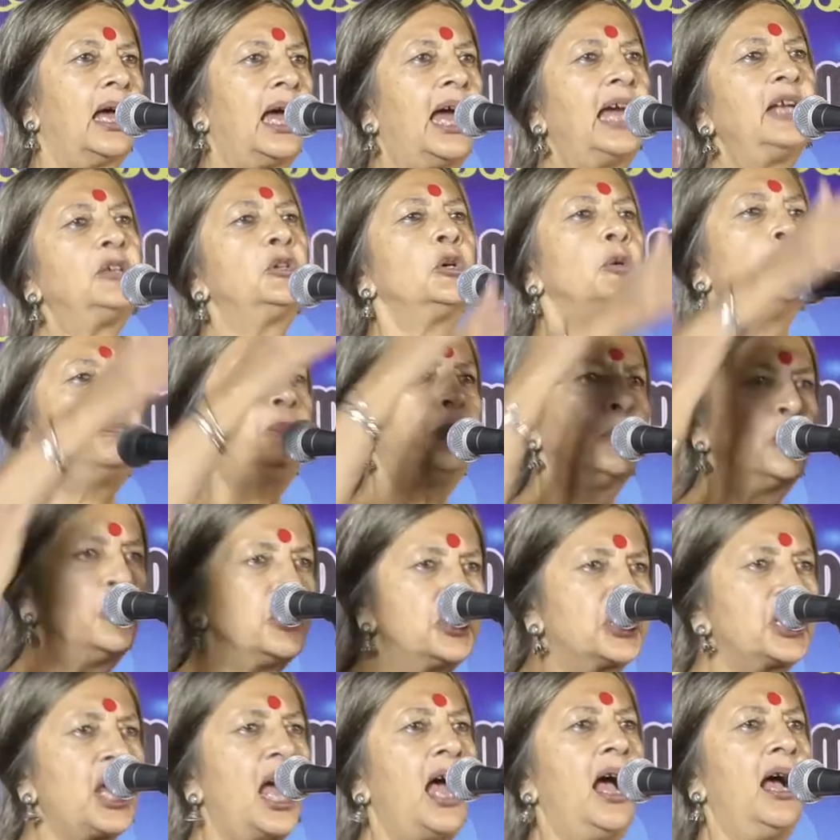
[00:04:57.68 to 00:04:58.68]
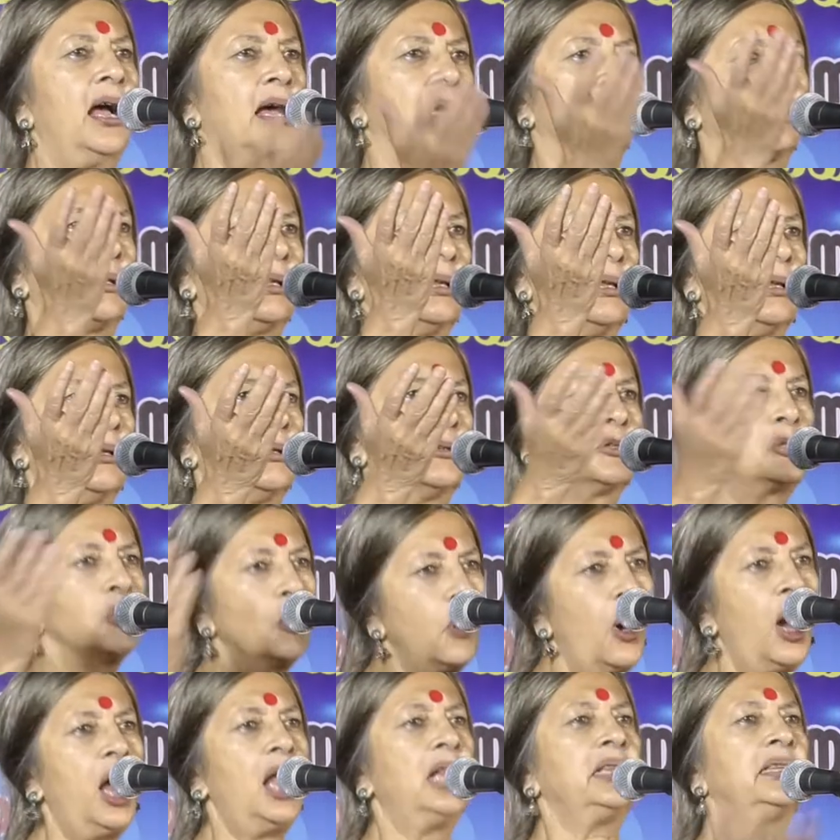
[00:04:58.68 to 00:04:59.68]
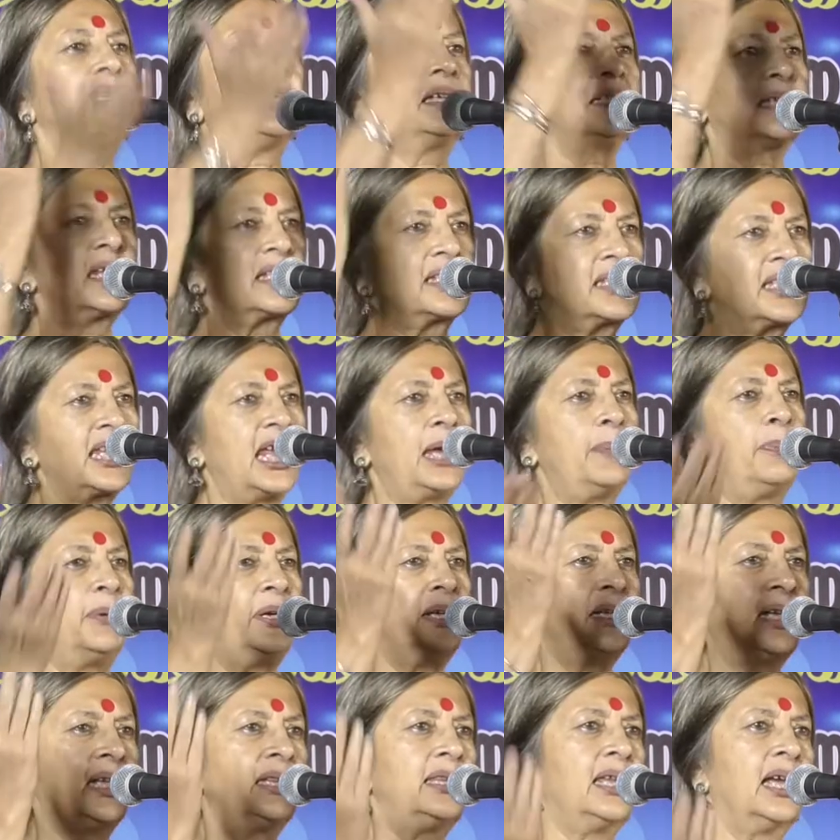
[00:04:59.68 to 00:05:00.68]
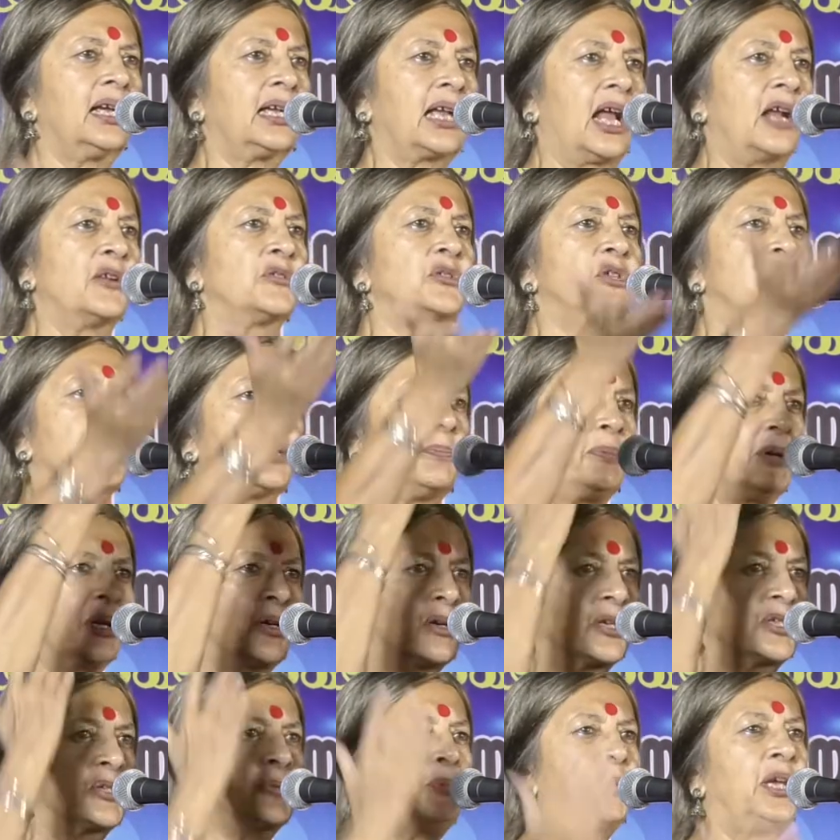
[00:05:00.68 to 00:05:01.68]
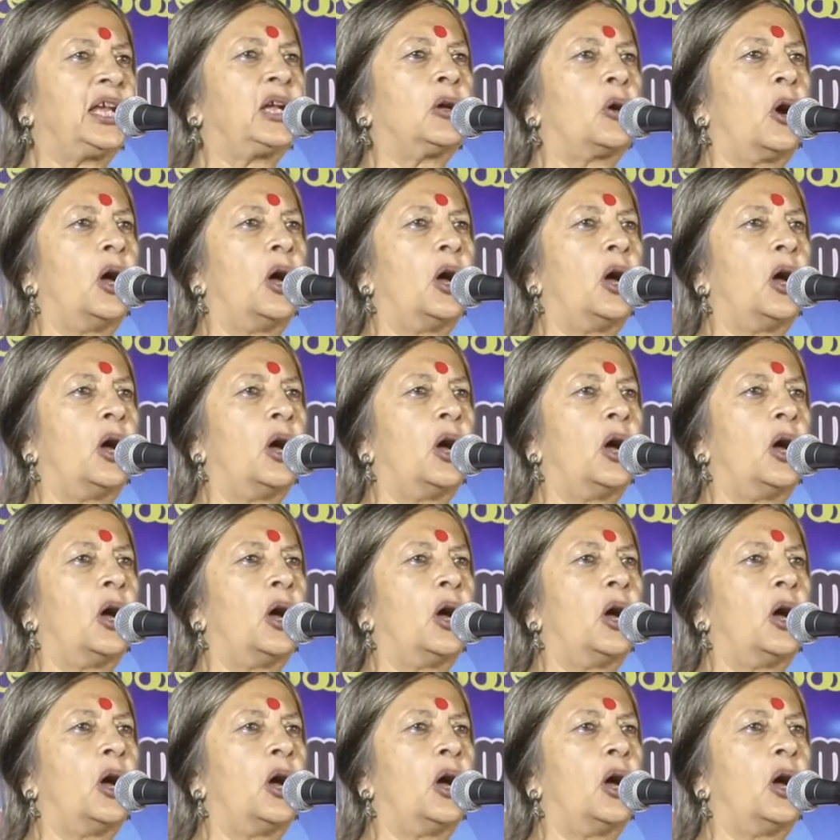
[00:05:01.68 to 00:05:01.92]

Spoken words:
I do puja to all the disabled in the country because we